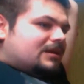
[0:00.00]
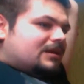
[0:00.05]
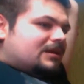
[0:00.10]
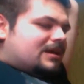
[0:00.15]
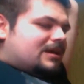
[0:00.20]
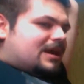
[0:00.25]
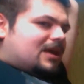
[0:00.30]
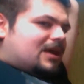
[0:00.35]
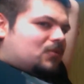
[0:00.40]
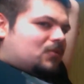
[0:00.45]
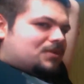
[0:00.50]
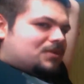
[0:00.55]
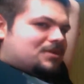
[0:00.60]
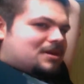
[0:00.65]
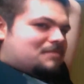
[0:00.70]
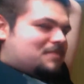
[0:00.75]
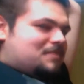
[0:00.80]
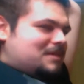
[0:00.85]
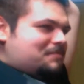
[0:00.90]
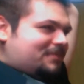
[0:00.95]
Yeah, with
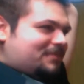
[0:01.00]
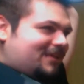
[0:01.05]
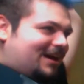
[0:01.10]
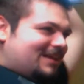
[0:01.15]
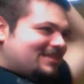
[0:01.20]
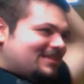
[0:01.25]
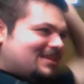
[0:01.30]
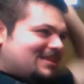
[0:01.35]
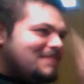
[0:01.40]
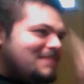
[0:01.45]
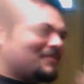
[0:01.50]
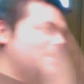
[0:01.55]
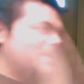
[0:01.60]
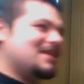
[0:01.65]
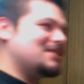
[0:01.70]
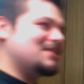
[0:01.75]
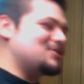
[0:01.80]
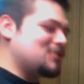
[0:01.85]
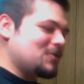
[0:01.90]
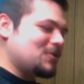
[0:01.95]
a B plot that they make
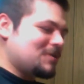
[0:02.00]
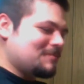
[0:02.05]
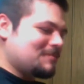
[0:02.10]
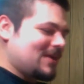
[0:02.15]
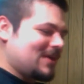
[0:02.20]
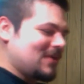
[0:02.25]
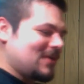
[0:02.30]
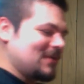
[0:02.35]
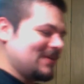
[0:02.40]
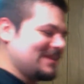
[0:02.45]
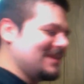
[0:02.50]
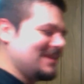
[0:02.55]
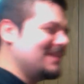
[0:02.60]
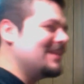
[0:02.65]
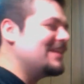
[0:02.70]
a joke about.